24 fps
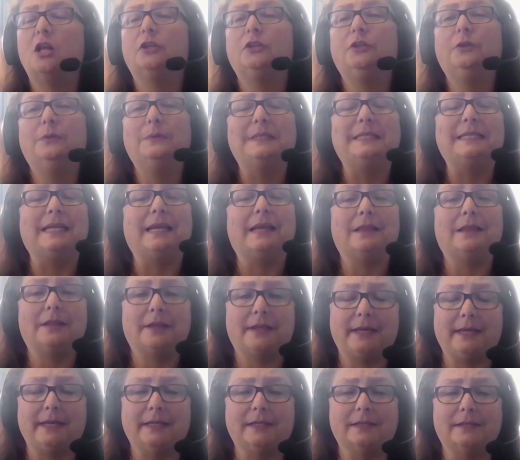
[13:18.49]

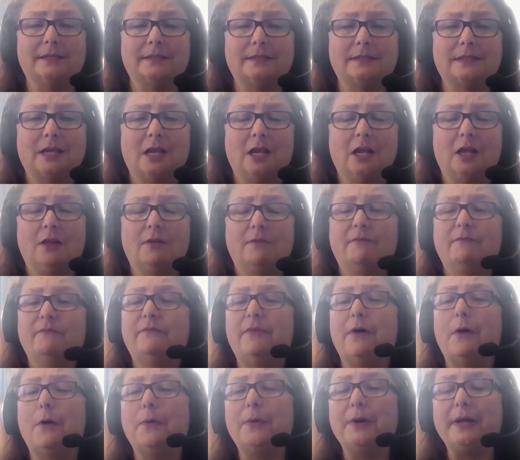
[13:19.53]
Utilities,
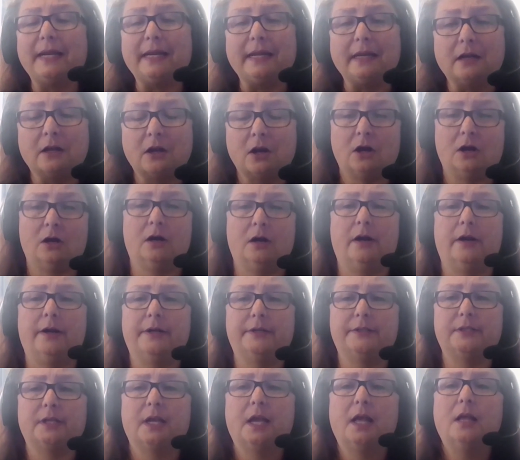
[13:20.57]
voting
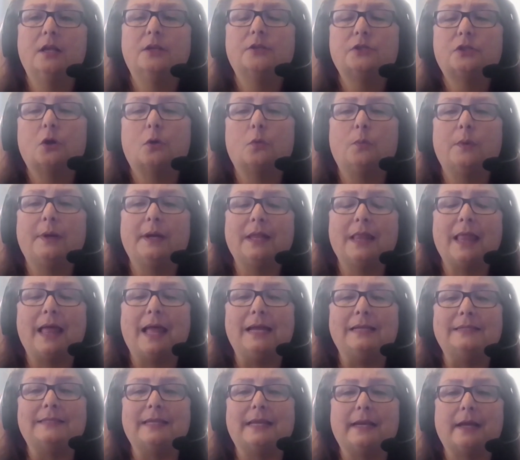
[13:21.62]
cards. So
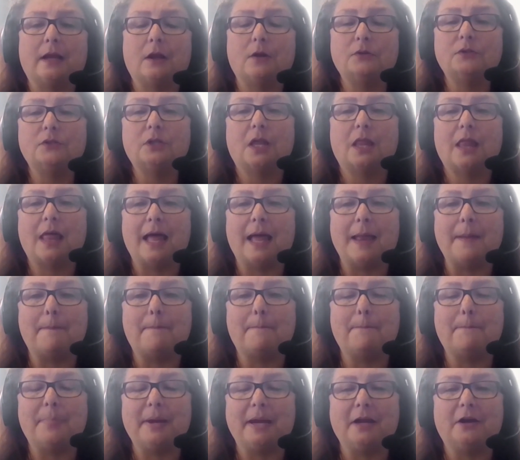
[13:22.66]
realize that it goes a lot
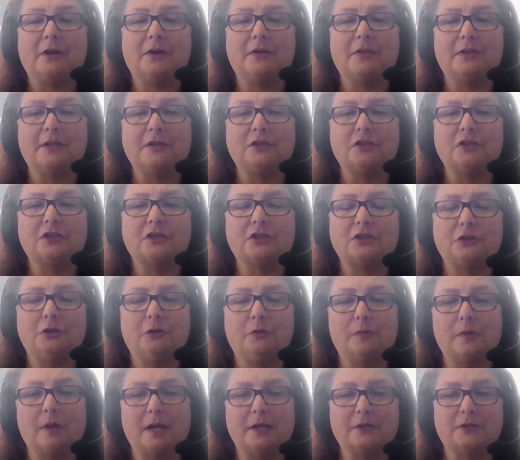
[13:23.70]
bigger than just
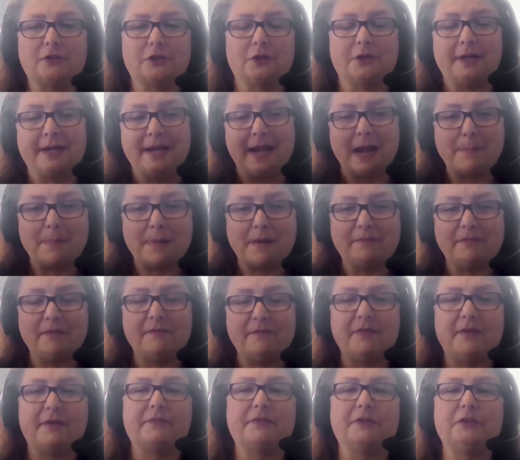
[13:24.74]
you asserting, yep, I've
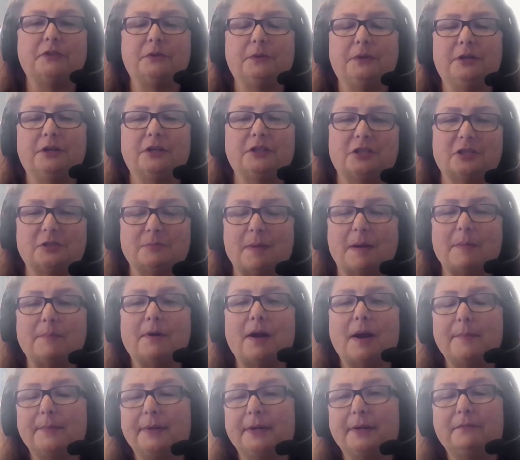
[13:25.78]
lived there for 2 years as my
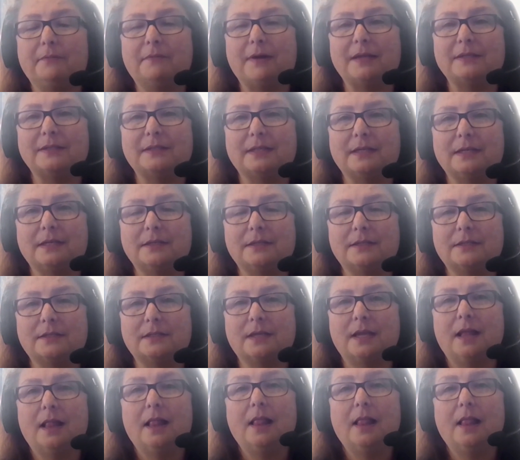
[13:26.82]
primary residence.